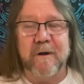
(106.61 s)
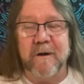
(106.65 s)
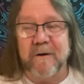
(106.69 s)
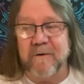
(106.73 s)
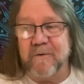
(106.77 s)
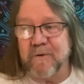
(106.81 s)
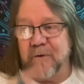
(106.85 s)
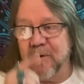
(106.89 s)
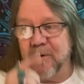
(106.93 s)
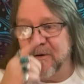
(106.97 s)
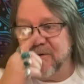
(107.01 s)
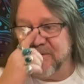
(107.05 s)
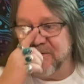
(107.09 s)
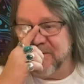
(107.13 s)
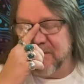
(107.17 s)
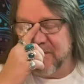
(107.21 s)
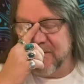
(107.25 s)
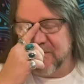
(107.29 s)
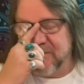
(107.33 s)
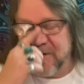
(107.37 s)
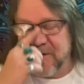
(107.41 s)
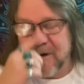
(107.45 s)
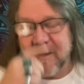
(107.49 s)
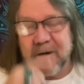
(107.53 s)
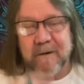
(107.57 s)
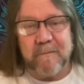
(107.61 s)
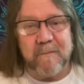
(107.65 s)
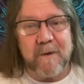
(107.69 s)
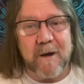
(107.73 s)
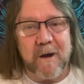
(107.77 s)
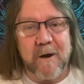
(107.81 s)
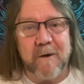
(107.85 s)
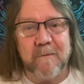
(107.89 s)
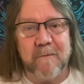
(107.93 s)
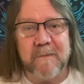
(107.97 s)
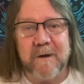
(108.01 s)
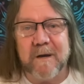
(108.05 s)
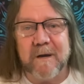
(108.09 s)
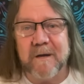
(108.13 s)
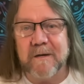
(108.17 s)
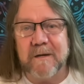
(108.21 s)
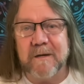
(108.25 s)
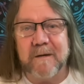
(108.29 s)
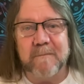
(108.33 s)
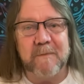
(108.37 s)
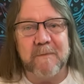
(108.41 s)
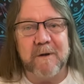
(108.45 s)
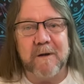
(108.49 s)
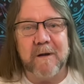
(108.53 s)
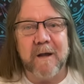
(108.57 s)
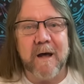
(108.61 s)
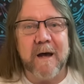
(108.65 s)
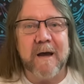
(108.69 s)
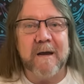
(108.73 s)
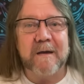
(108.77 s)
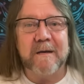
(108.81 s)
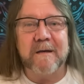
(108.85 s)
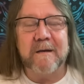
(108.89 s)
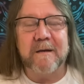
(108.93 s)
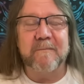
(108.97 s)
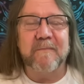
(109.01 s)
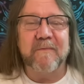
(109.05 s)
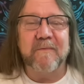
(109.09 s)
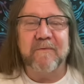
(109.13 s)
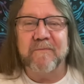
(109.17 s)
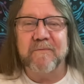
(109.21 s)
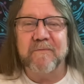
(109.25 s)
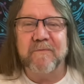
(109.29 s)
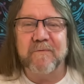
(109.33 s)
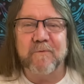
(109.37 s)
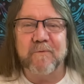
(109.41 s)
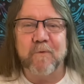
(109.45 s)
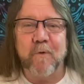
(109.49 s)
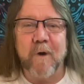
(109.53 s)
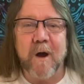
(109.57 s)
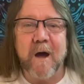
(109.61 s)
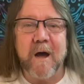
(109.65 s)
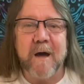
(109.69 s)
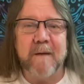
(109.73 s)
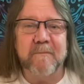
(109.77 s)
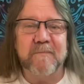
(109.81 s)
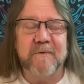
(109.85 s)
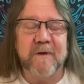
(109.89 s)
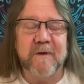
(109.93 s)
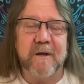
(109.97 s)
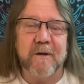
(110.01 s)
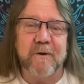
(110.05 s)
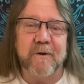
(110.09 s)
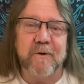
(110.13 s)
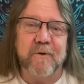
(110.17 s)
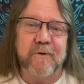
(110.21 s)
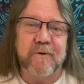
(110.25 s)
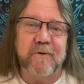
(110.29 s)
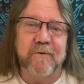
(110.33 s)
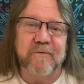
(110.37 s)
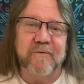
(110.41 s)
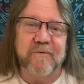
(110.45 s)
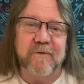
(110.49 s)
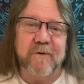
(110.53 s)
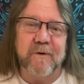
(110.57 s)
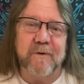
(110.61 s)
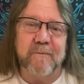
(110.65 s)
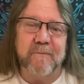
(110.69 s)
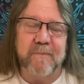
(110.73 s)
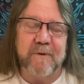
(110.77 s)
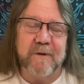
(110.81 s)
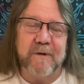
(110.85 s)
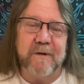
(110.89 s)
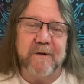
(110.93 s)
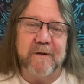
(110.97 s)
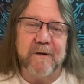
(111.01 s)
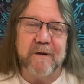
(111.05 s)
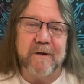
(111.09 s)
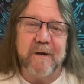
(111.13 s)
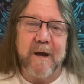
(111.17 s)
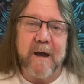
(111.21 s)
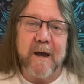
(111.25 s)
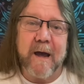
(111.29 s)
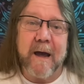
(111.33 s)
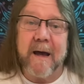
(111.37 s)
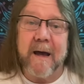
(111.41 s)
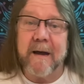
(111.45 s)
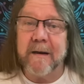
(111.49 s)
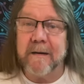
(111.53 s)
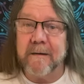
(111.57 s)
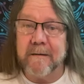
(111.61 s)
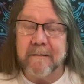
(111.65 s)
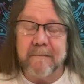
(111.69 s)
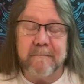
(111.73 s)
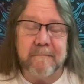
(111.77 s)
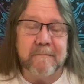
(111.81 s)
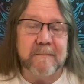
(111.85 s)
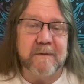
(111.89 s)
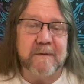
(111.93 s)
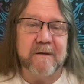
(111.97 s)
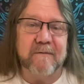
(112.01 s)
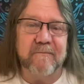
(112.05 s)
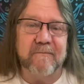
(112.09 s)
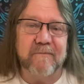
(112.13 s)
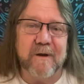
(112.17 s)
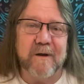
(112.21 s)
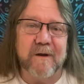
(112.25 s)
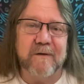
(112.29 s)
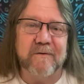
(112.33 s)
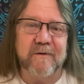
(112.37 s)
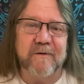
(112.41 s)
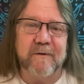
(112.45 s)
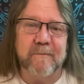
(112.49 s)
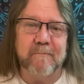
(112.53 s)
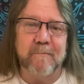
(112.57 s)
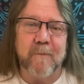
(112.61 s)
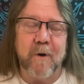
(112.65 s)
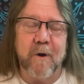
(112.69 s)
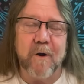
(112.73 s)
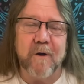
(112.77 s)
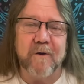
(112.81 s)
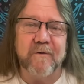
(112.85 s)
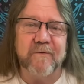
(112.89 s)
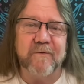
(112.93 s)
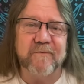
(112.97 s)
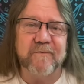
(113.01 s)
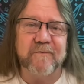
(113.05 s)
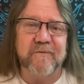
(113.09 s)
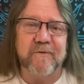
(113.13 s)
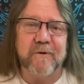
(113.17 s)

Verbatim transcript: I encourage you to check them out, man. Give them a like, give them a subscribe. Take a look who's going to be at the event in March.